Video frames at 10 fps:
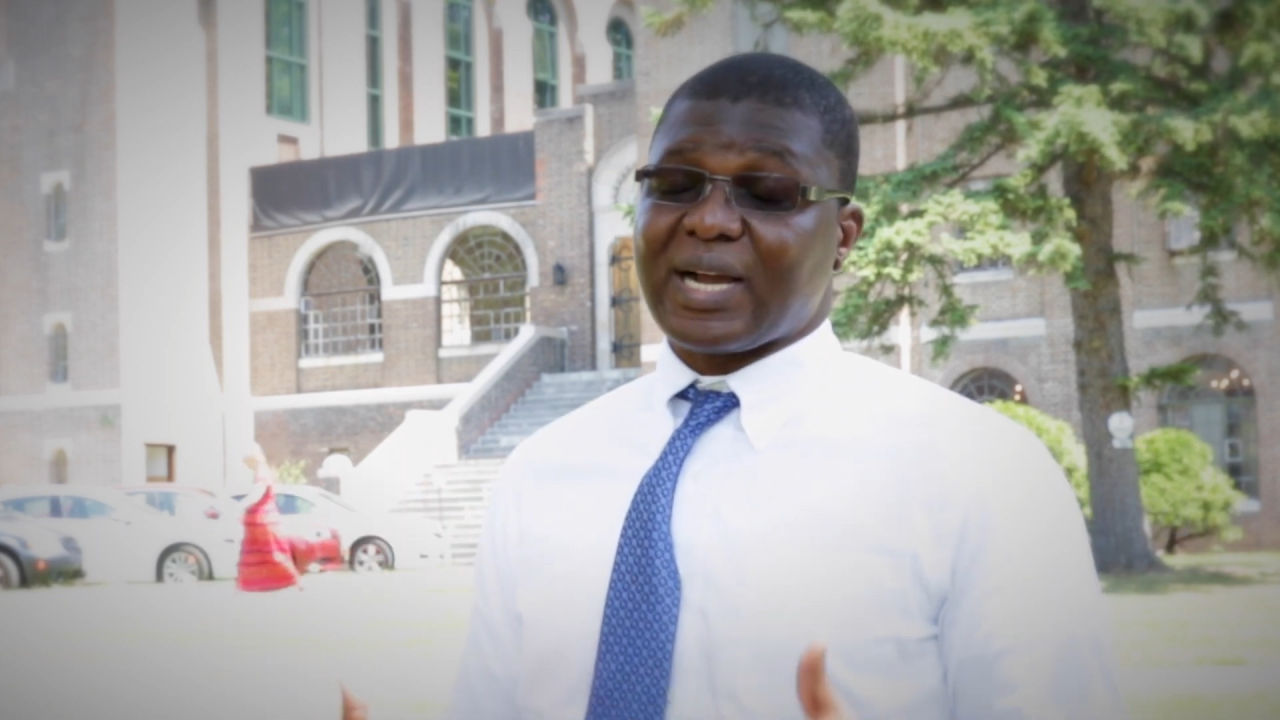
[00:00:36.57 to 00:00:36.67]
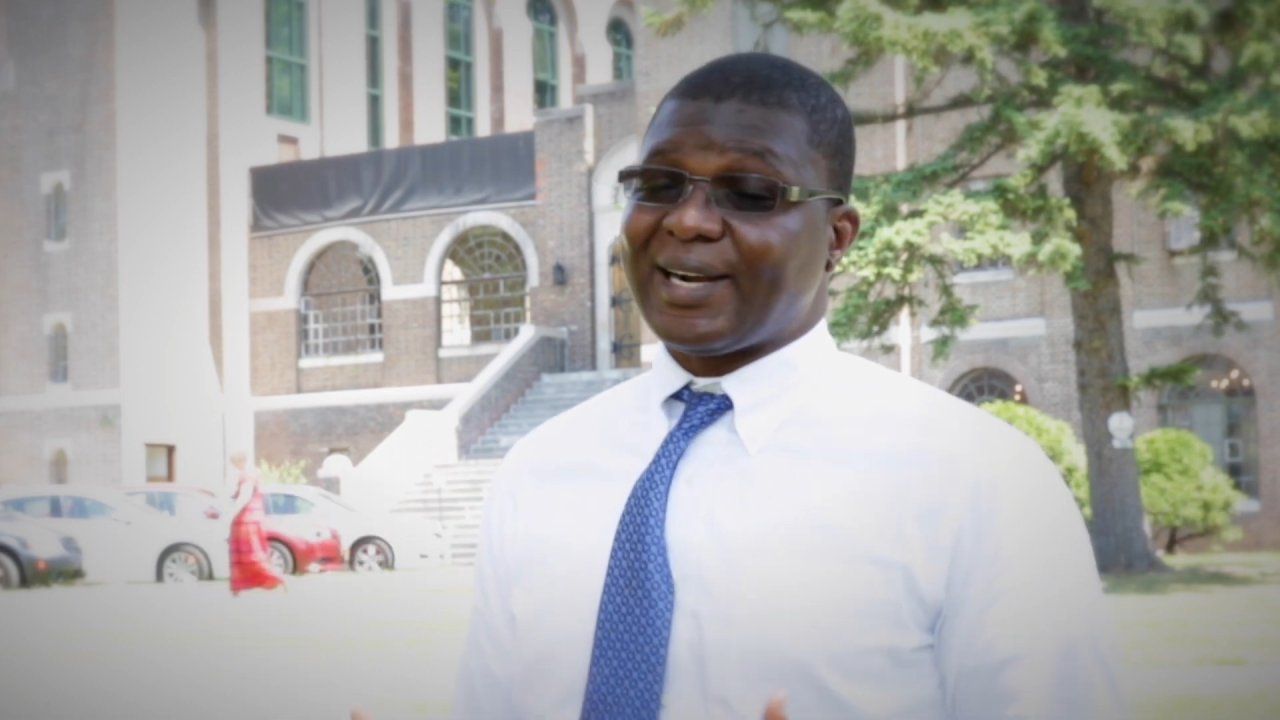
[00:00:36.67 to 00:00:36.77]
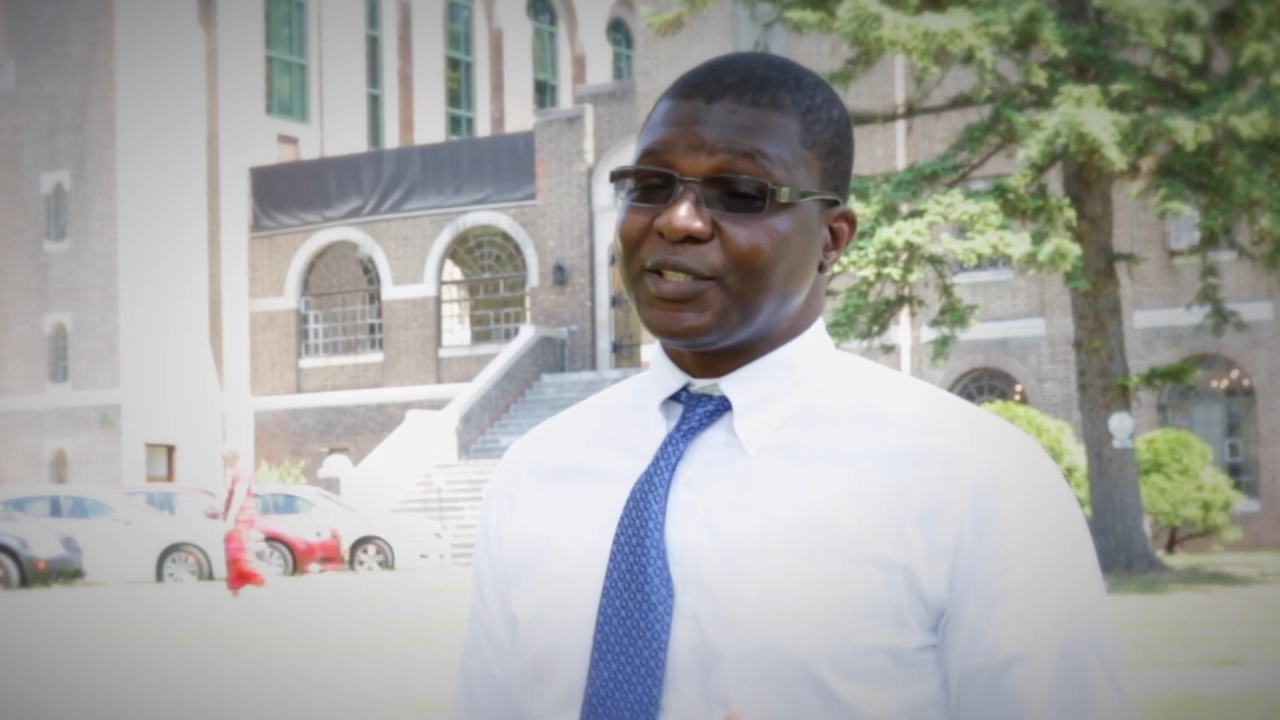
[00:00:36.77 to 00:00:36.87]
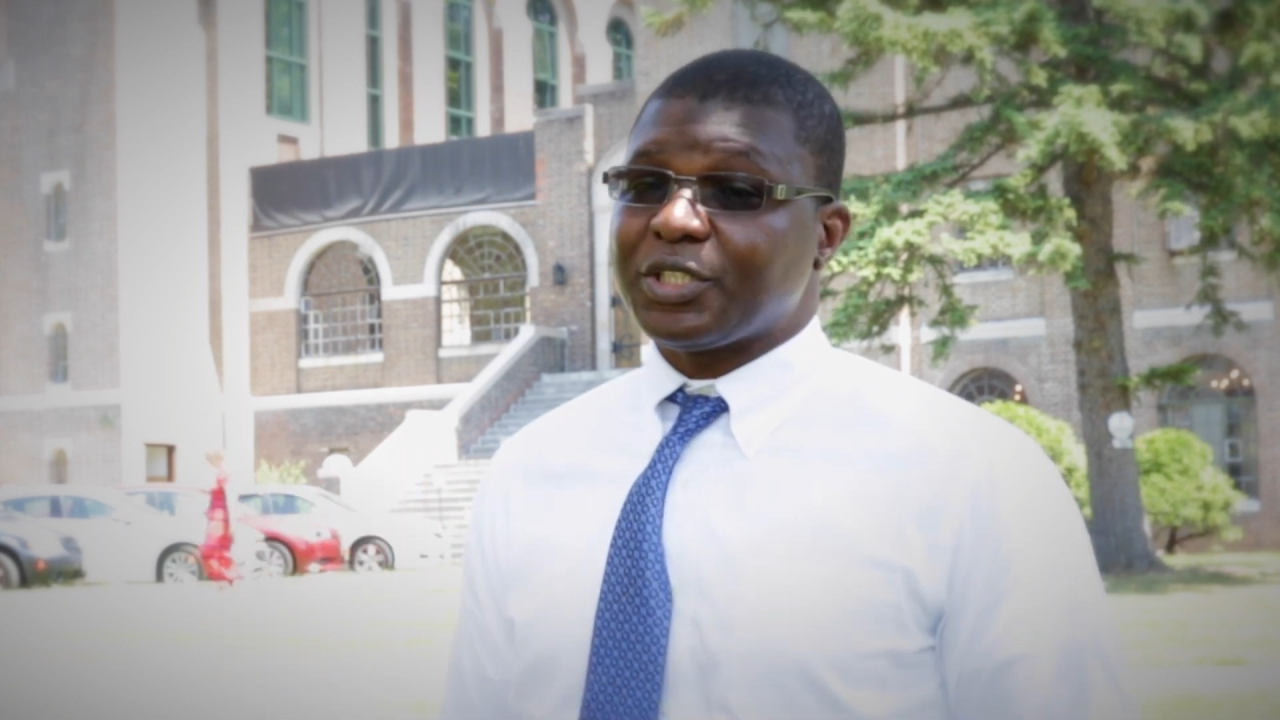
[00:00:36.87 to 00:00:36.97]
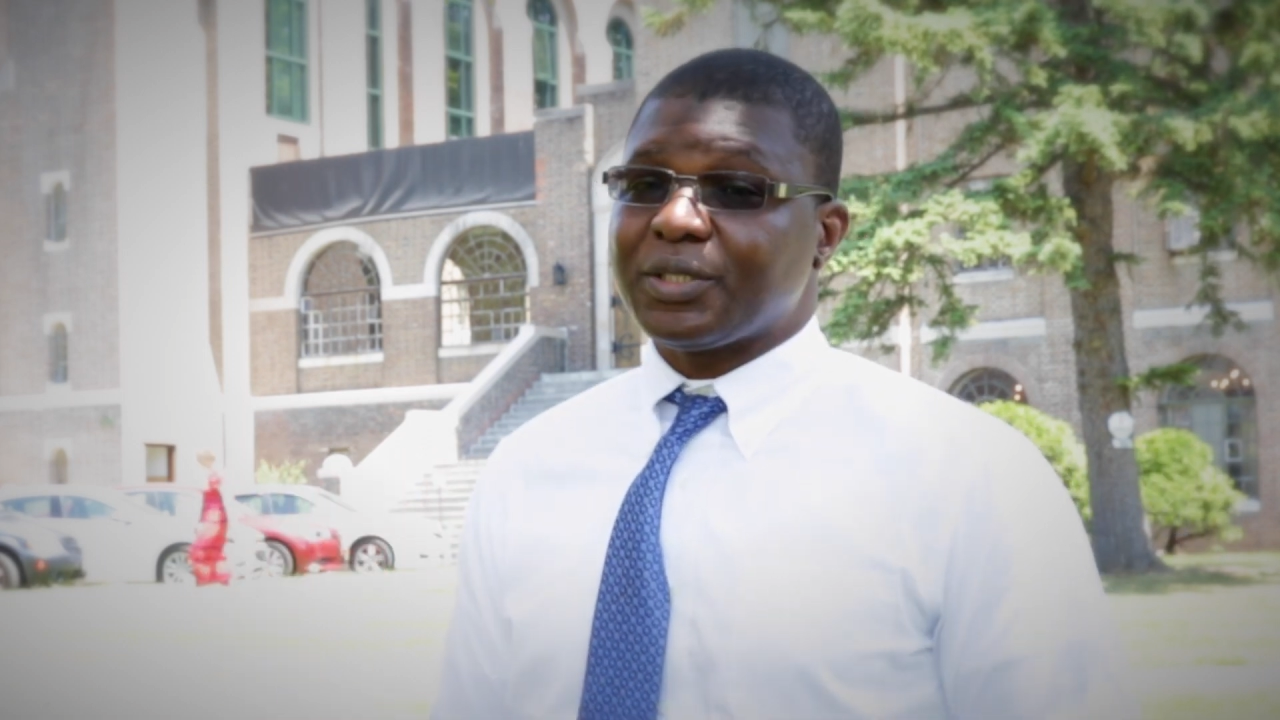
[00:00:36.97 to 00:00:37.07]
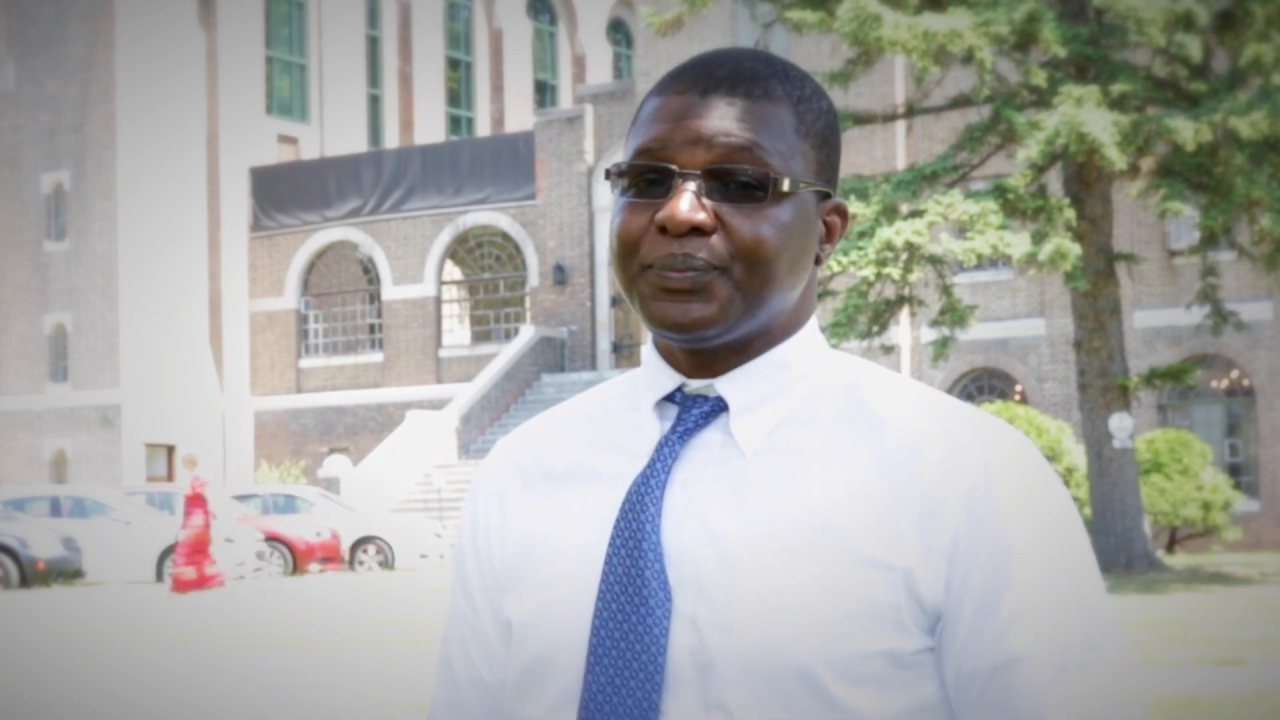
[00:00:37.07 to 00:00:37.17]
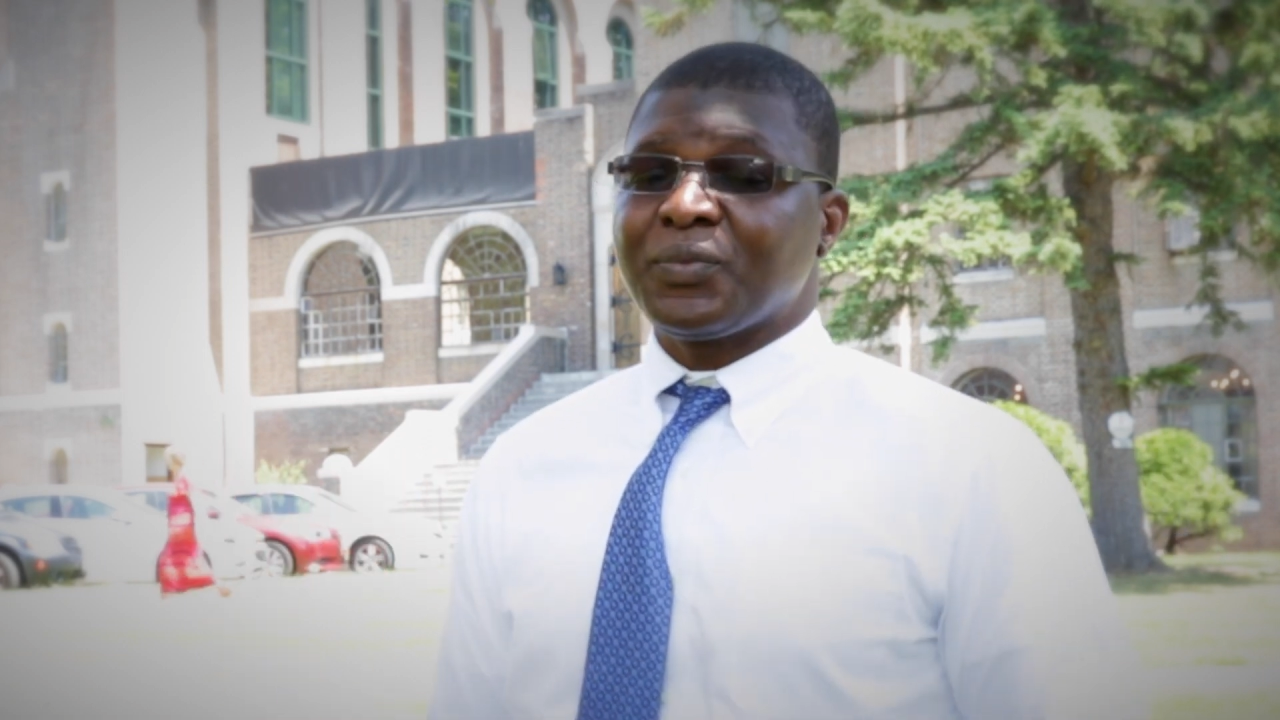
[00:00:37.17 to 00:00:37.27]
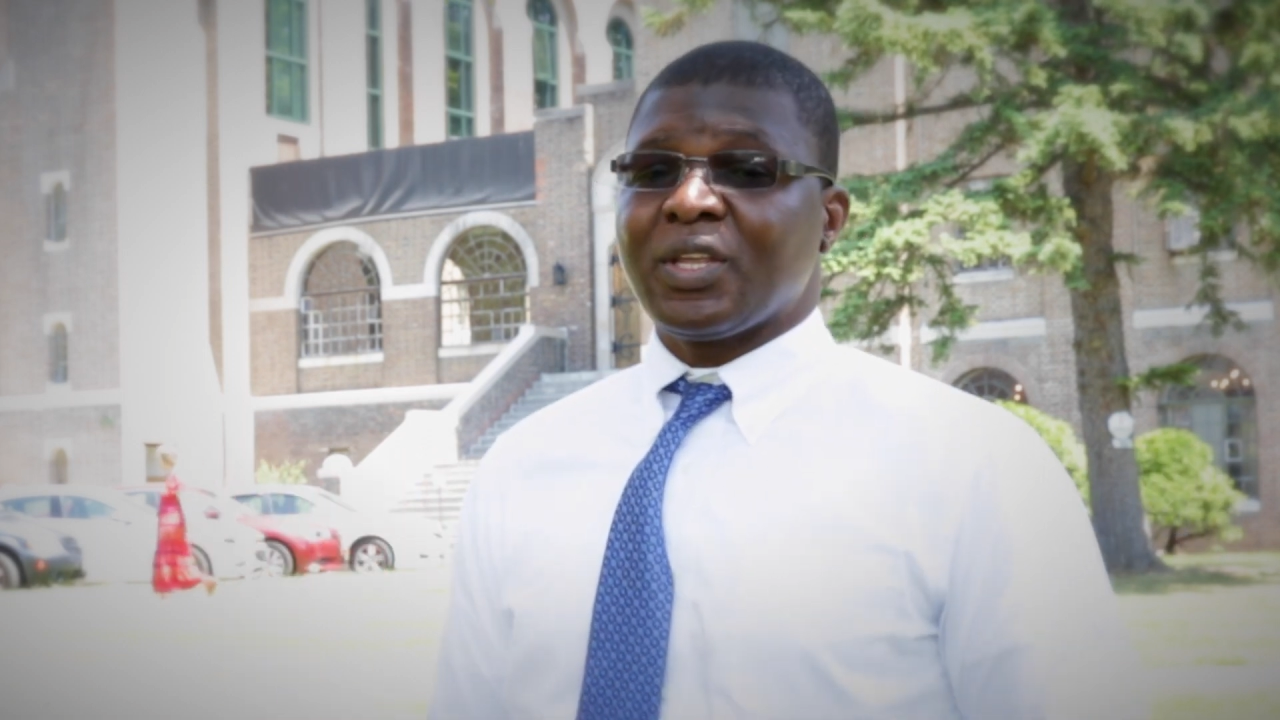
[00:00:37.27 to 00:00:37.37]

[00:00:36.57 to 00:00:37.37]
culture.